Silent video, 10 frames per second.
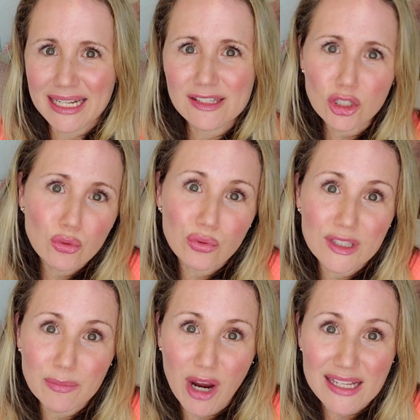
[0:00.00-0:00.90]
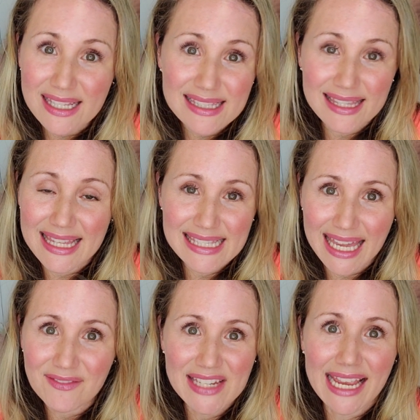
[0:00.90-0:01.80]
a grueling process. This
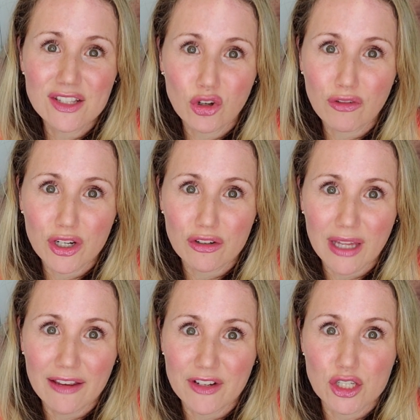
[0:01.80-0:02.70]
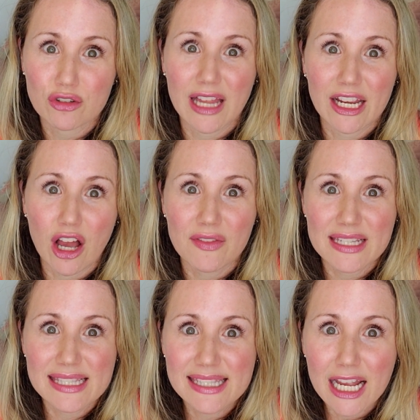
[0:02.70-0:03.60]
kind of takes over your life because you're like on
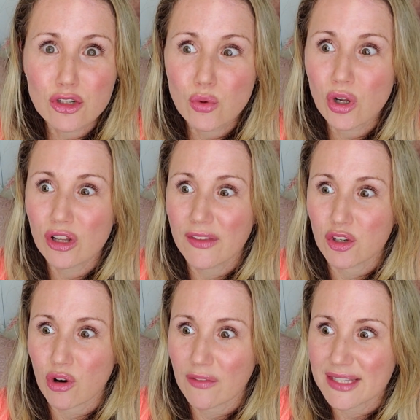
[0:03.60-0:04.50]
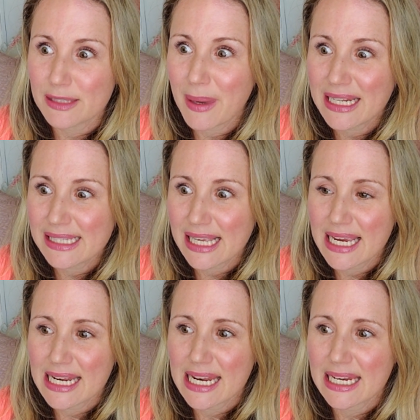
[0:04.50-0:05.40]
this schedule and then you're on this
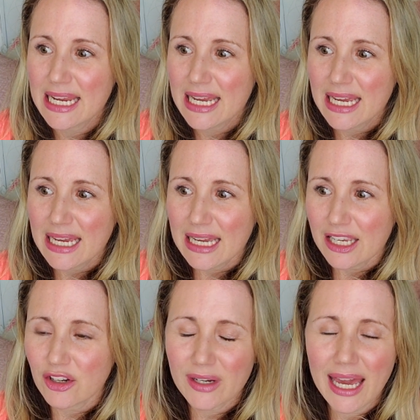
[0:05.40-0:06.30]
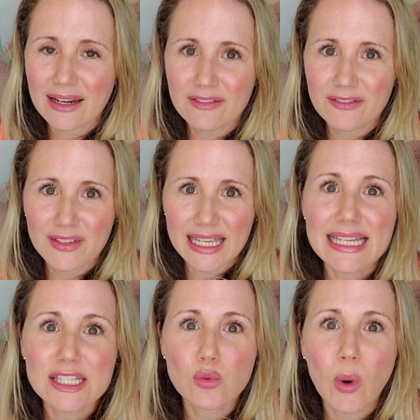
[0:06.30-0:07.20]
medicine and, kind of
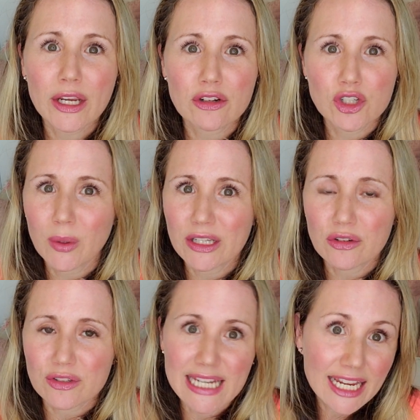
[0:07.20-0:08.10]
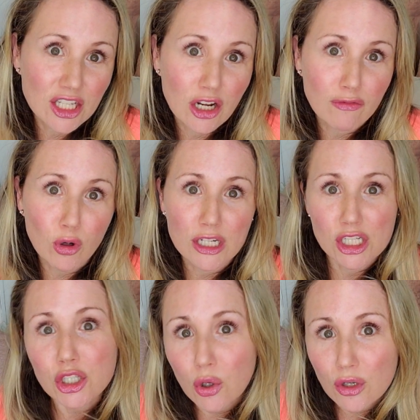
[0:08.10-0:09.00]
is what you're doing. You're taking off work
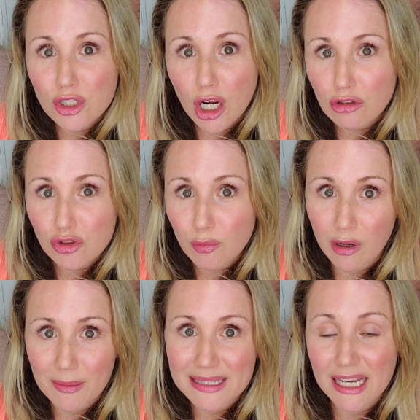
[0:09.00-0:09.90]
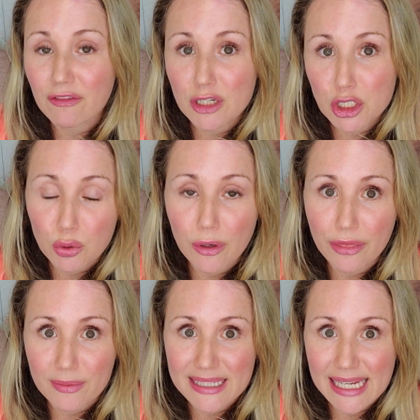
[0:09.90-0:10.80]
to go to doctor's appointments every 2 to
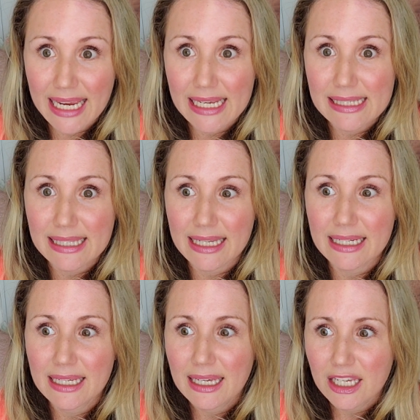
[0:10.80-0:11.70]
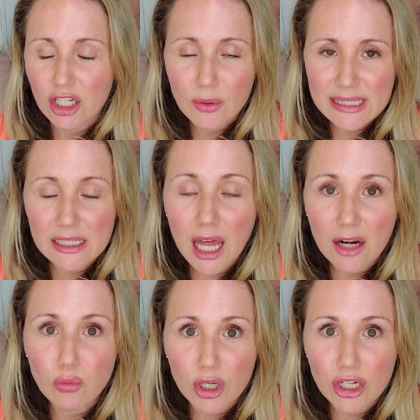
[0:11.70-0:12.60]
3 days. And, it's a lot
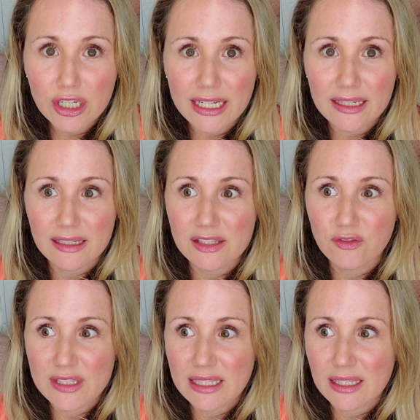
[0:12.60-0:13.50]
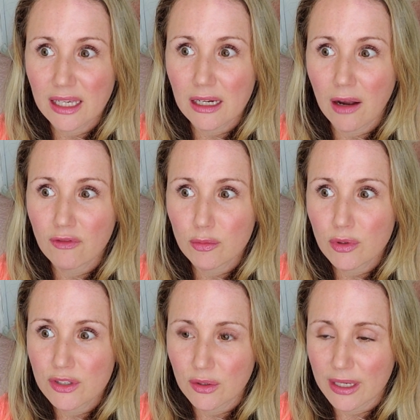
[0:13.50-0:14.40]
of work and it's physically uncomfortable.
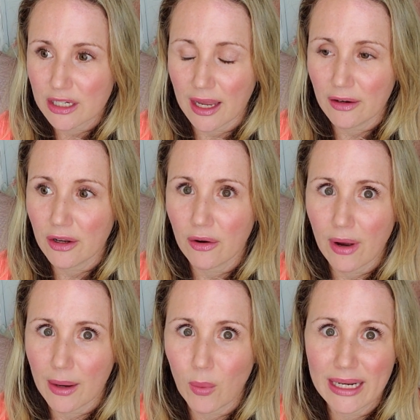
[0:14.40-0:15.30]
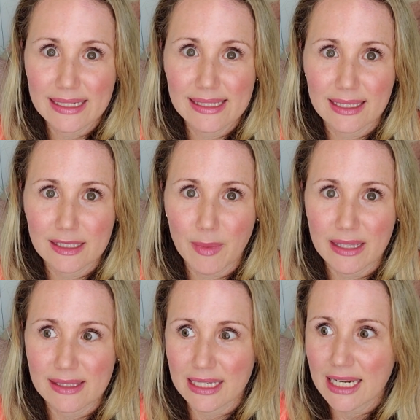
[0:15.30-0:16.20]
So I don't know, I waited 6
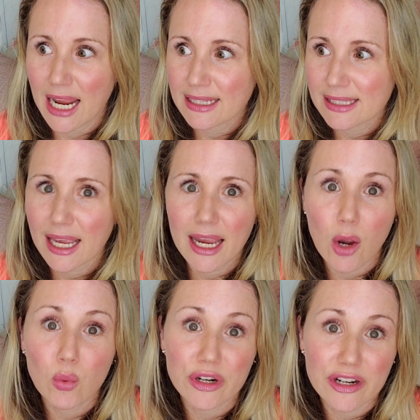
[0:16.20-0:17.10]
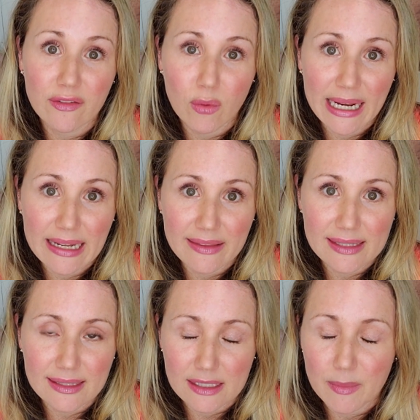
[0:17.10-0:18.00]
months. In hindsight, I wouldn't have waited the
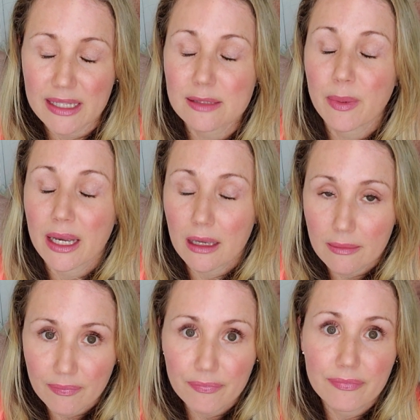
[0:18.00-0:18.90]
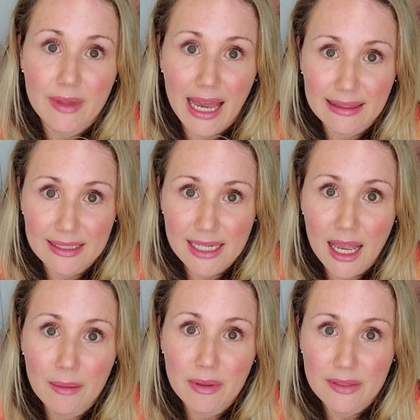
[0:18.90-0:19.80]
6 months, but at the
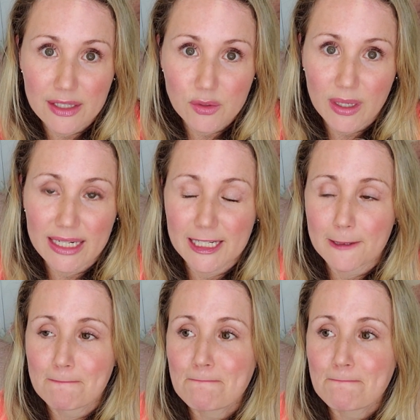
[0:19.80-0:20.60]
time, that's what I did.